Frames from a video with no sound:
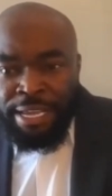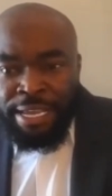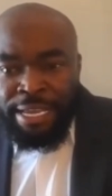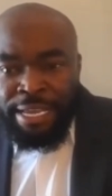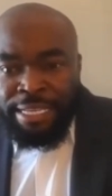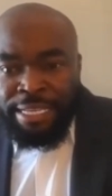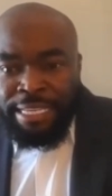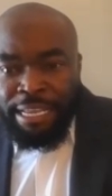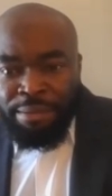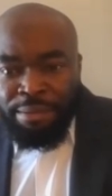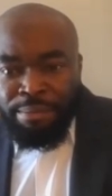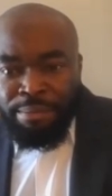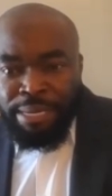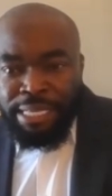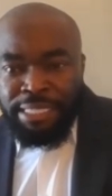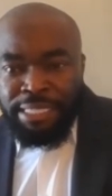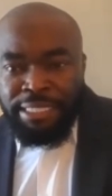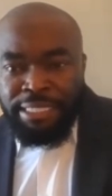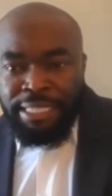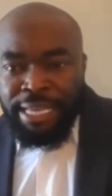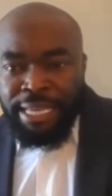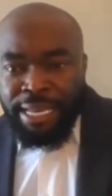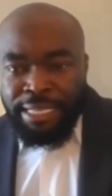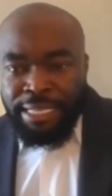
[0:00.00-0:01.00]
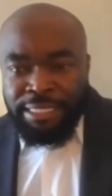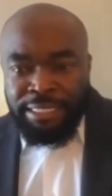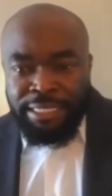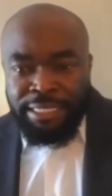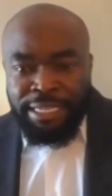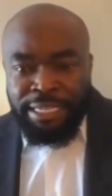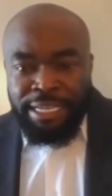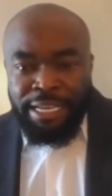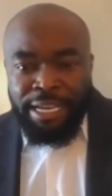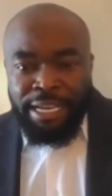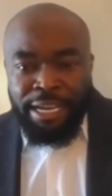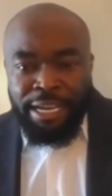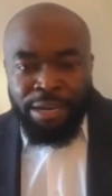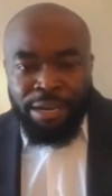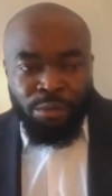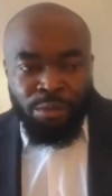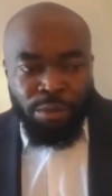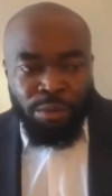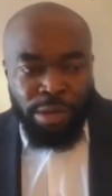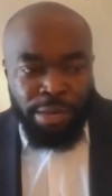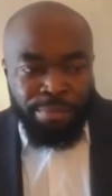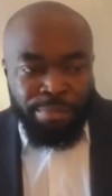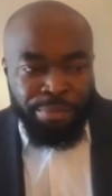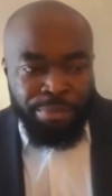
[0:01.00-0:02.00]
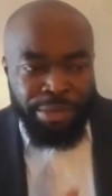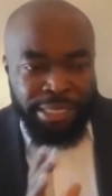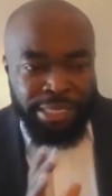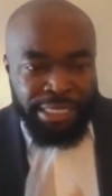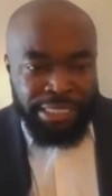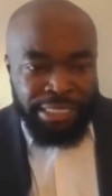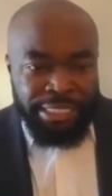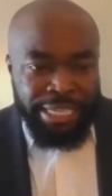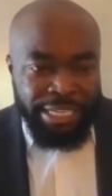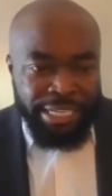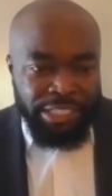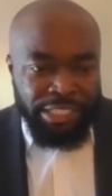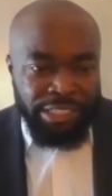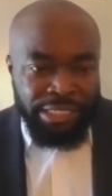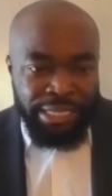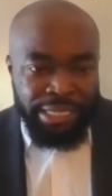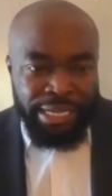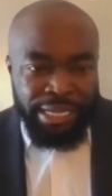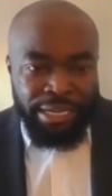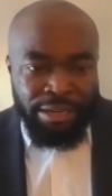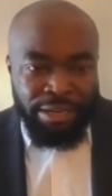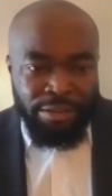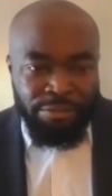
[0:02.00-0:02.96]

That means that uh, a presentation that